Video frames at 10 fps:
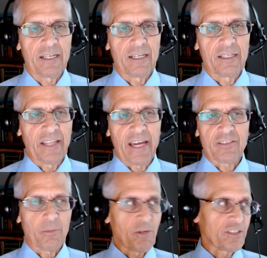uh,
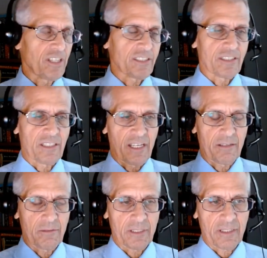not so much us it
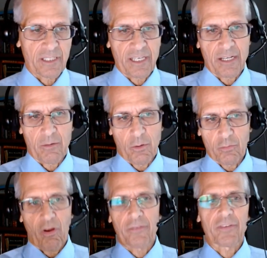kind of it, it, kind of
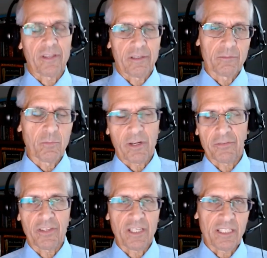goes off to the went
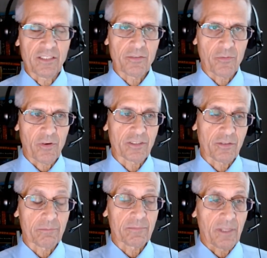off to the east for
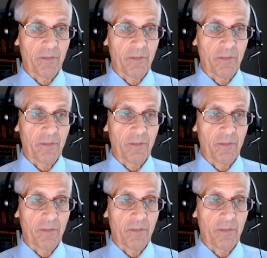us so I'm,